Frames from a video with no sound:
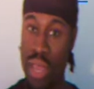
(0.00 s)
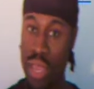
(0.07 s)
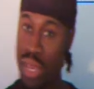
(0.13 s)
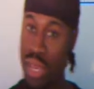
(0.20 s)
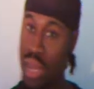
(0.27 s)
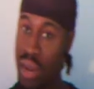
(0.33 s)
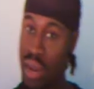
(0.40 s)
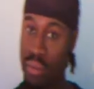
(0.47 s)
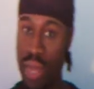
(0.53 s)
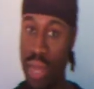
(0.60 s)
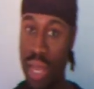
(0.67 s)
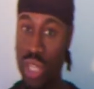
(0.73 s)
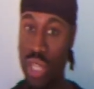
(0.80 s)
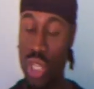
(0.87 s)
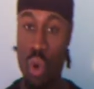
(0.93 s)
You know what I
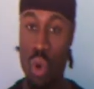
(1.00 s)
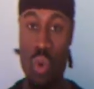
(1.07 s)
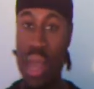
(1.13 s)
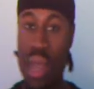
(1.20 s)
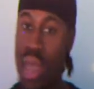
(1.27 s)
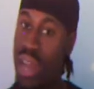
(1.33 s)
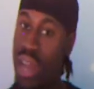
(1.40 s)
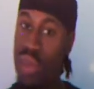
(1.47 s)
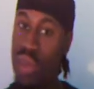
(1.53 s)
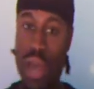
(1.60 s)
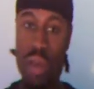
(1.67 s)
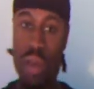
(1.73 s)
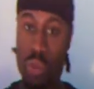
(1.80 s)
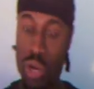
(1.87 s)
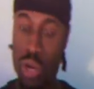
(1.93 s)
mean? So anyway,
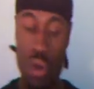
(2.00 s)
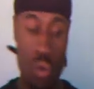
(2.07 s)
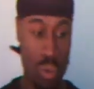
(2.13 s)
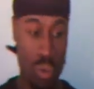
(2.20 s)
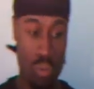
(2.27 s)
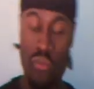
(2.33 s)
I don't want to go